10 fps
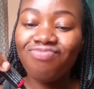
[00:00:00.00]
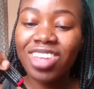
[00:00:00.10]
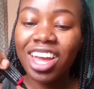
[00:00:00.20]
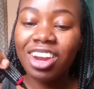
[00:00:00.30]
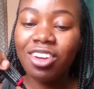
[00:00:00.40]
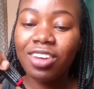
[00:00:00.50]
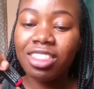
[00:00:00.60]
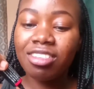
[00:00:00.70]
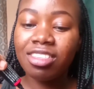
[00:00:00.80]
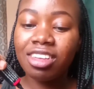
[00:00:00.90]
I don't know what
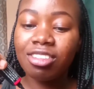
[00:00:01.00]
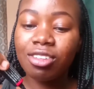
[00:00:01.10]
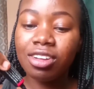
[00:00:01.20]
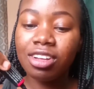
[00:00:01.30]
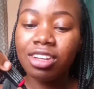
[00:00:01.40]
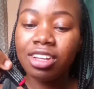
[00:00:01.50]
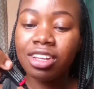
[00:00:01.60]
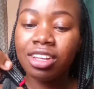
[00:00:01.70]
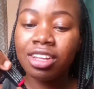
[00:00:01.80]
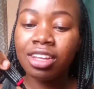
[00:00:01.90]
this thing is called,
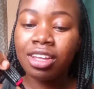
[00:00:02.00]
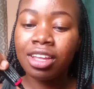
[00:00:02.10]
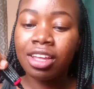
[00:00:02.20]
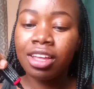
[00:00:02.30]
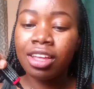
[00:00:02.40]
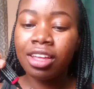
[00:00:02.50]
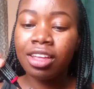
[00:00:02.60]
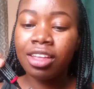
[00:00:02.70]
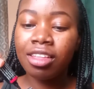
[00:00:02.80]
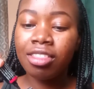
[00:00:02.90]

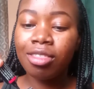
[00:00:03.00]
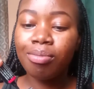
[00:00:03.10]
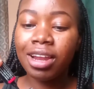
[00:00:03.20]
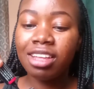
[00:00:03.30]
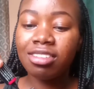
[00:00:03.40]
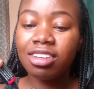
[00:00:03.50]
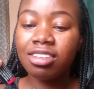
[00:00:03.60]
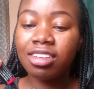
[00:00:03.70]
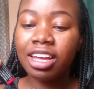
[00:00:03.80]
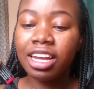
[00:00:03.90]
the plastic
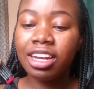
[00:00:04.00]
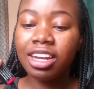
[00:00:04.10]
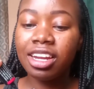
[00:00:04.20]
side